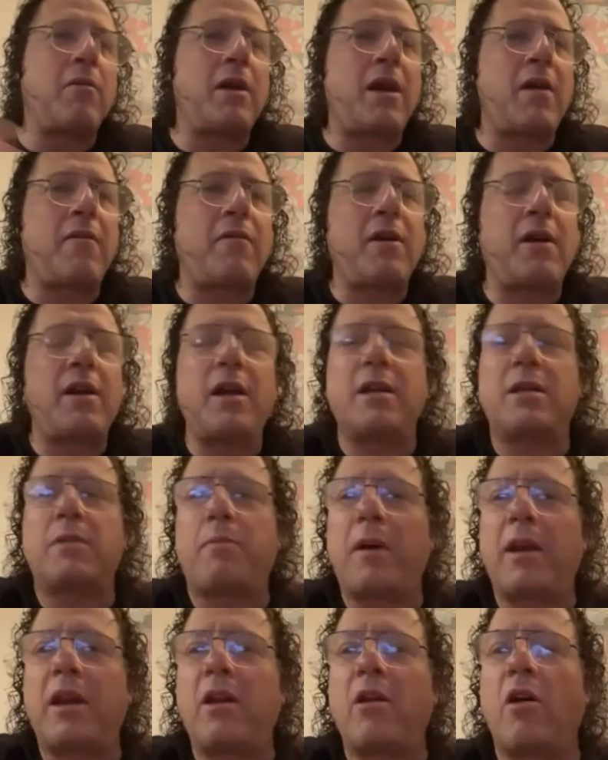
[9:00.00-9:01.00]
whatever it is,
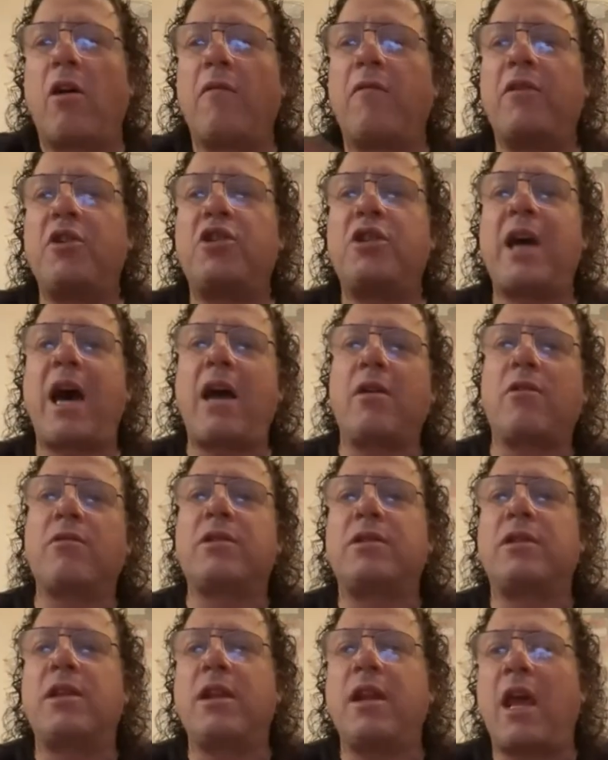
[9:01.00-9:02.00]
but it
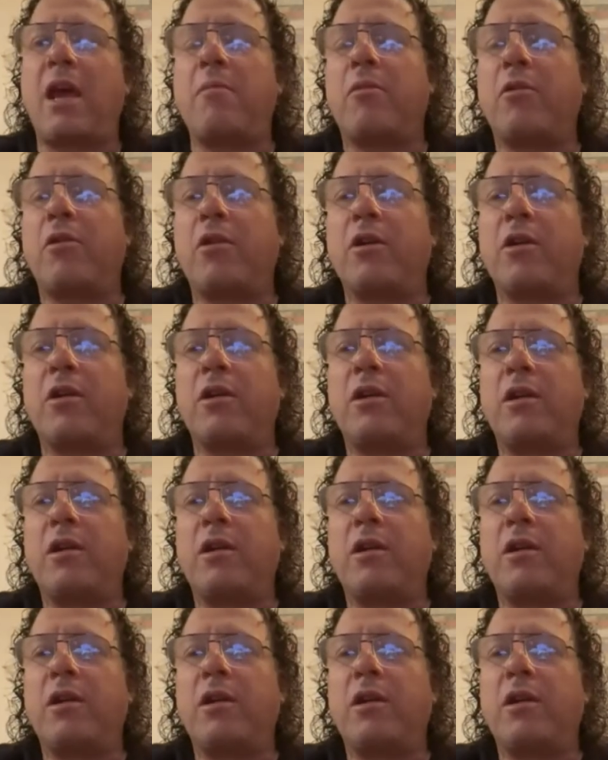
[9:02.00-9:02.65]
overshadows the neighborhood,